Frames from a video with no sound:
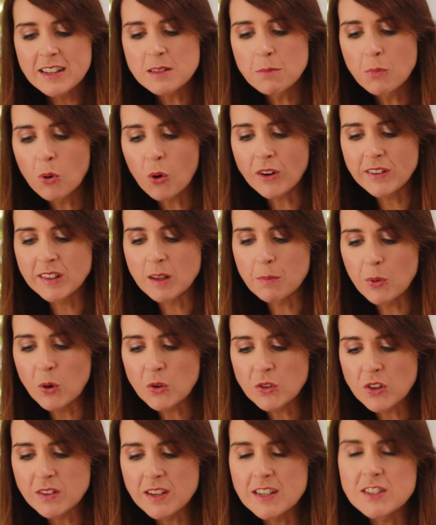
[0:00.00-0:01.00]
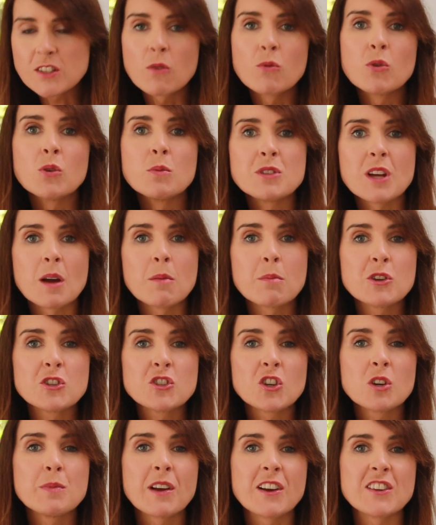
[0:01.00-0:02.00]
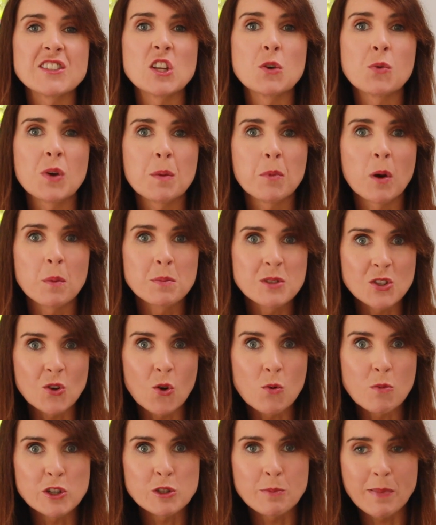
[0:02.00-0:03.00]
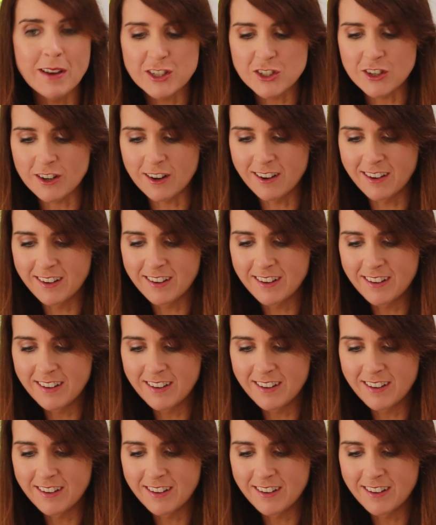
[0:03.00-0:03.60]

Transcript: It's important that both of these are room temperature because they whip up so much better.